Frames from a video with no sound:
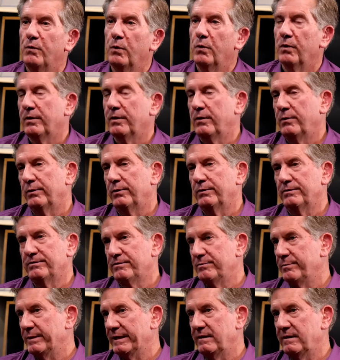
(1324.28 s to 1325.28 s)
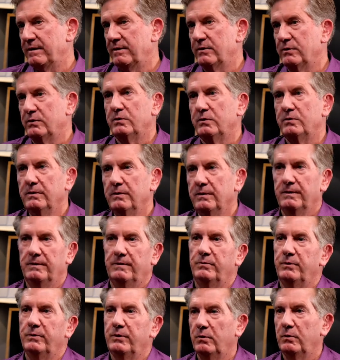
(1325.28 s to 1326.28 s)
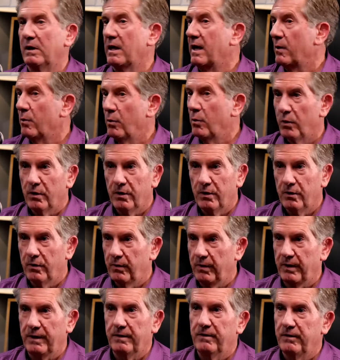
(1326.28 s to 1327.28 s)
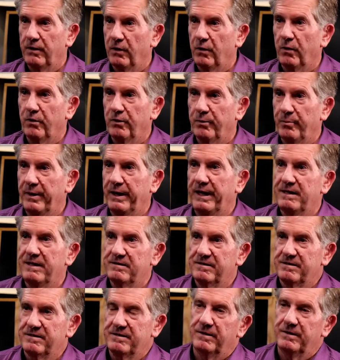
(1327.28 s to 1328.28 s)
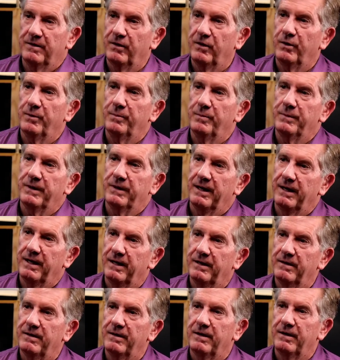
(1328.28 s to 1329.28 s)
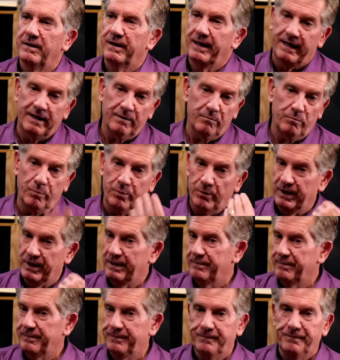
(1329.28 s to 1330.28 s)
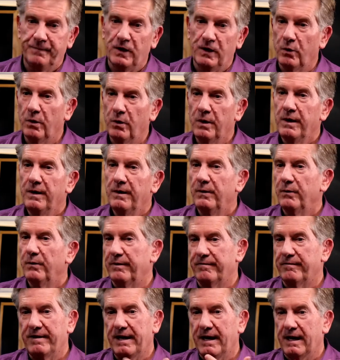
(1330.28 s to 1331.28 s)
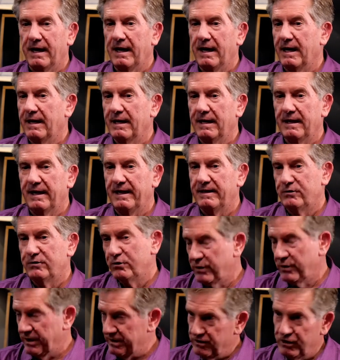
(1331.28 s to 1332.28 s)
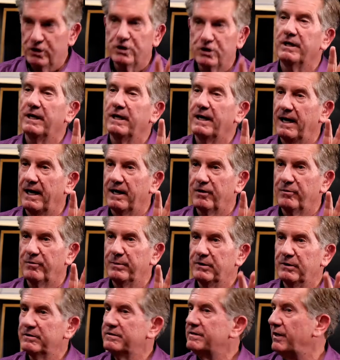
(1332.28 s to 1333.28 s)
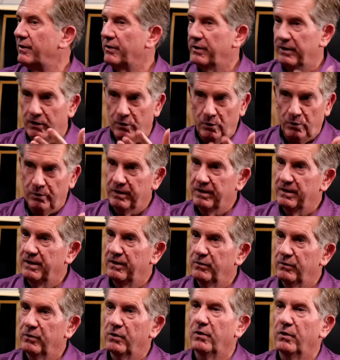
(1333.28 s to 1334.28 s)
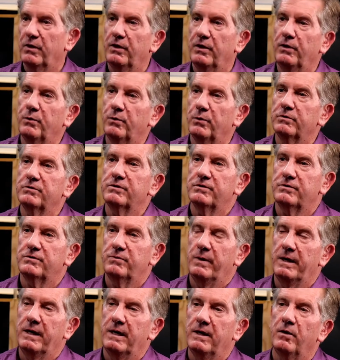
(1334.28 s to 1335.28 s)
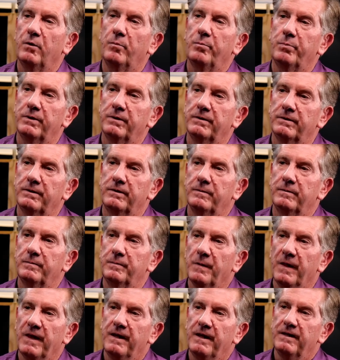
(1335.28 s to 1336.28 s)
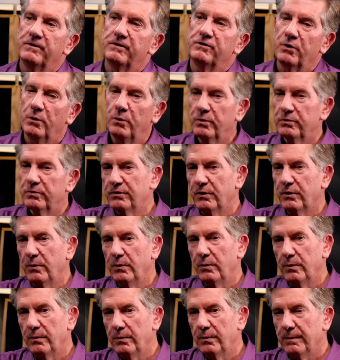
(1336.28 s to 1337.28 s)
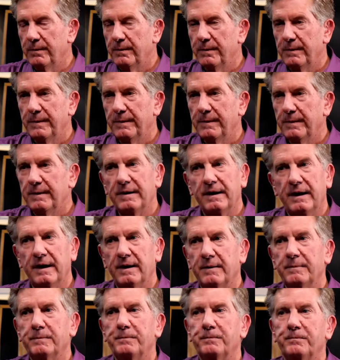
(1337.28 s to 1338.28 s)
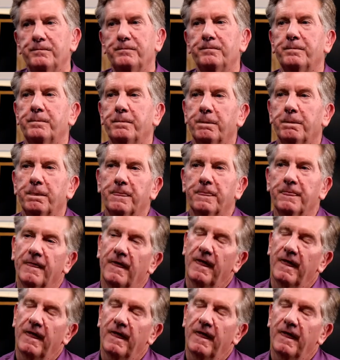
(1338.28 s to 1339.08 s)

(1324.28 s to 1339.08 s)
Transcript: Of course, McDill, we do a lot of work there on the base, and bring, I've got a guy in a class transitioning out of the military, going to the Dale Carnegie course as a way to help. So Very smart. I'd be interested to talk to him when he's done.